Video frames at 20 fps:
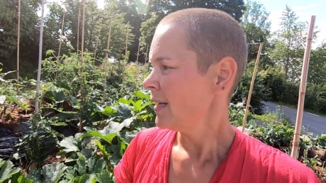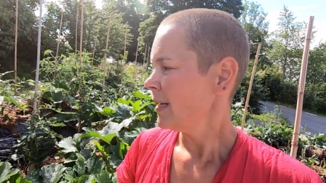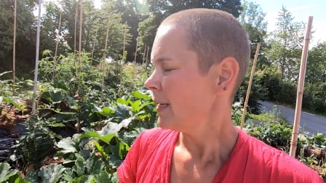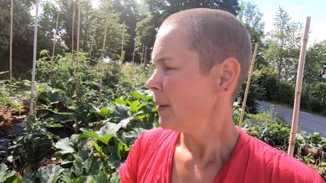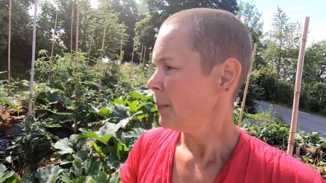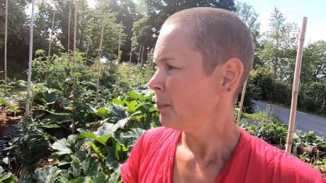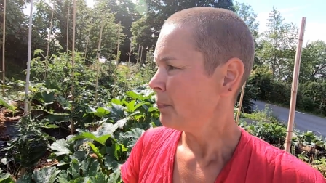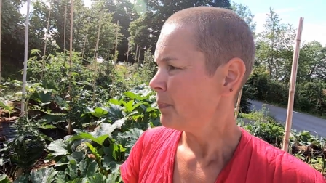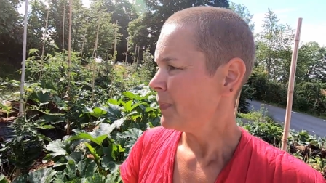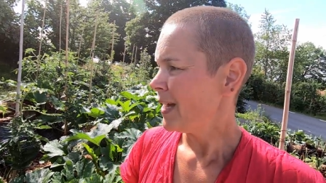
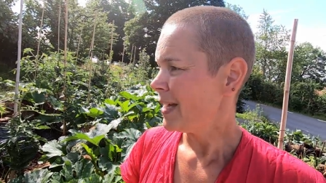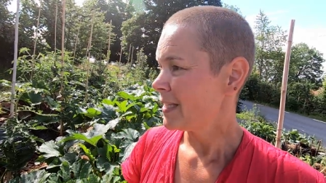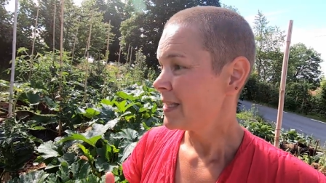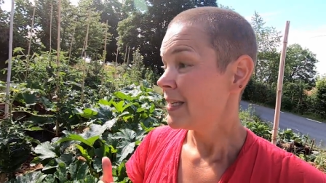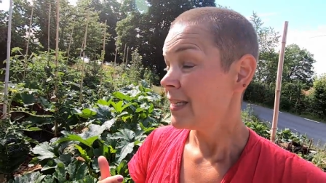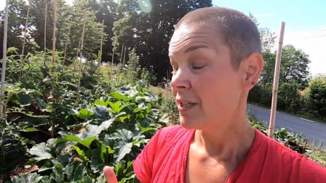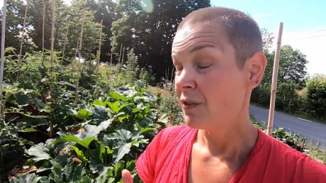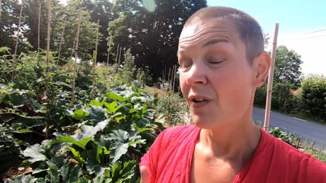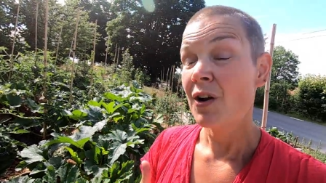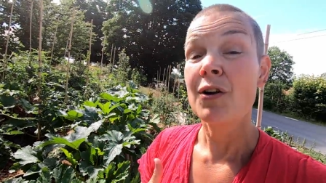um,
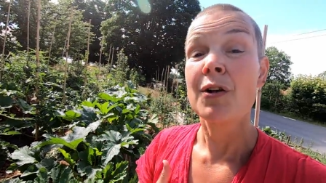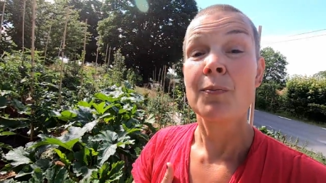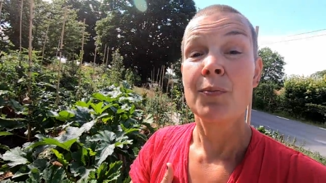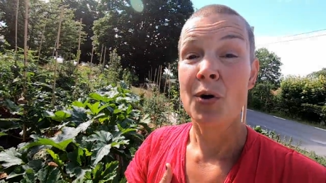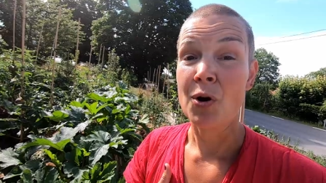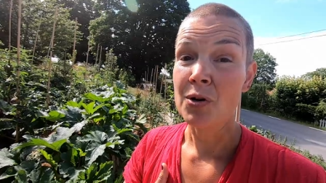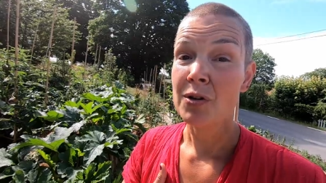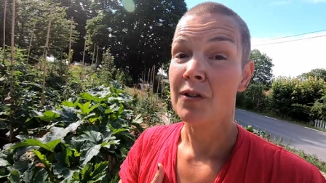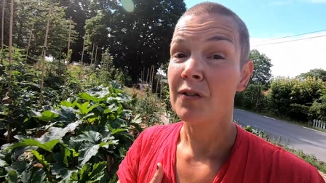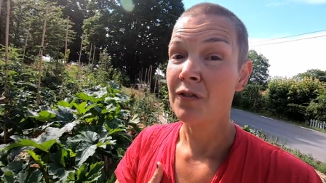it's very
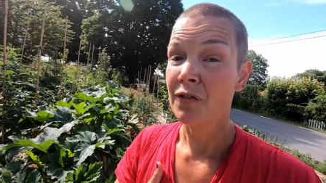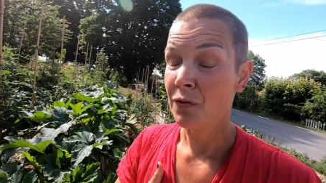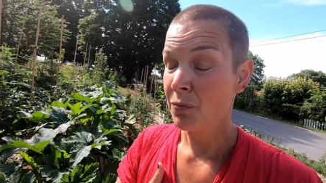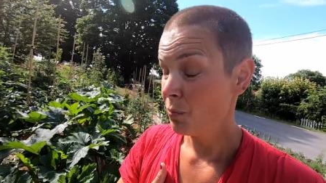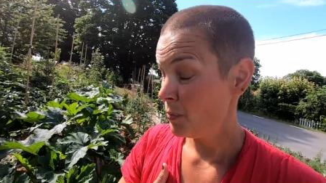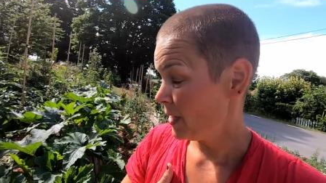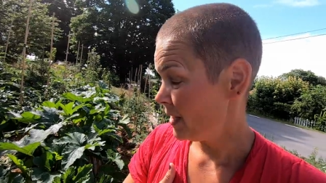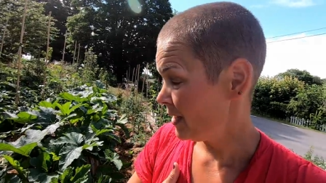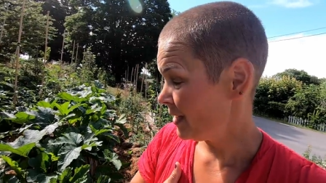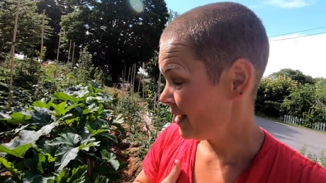important for
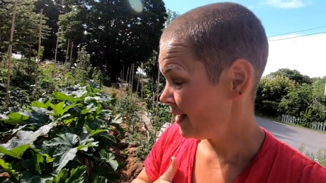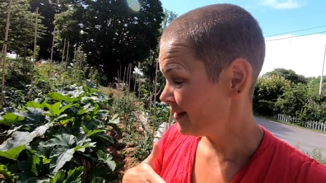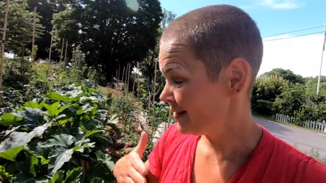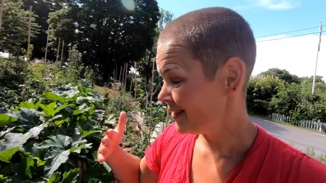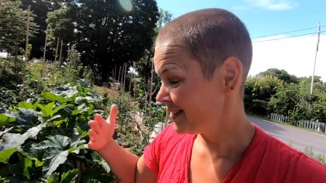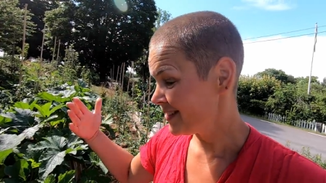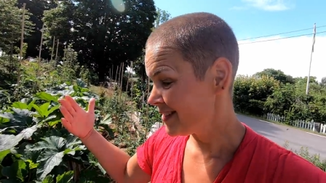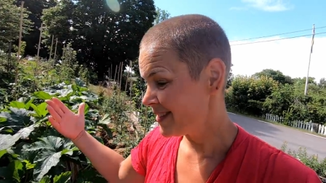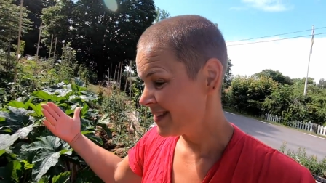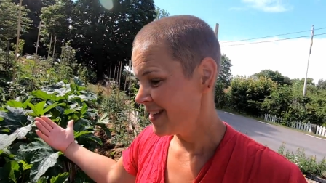me
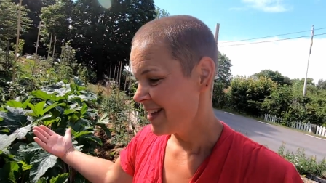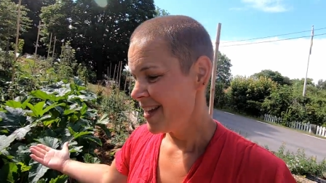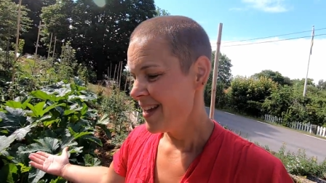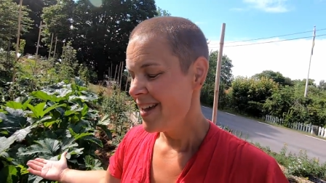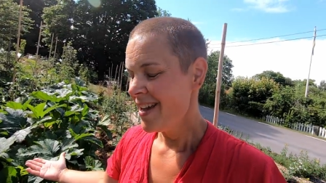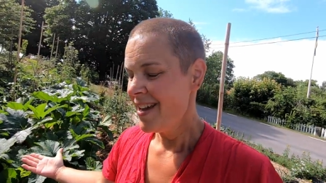and this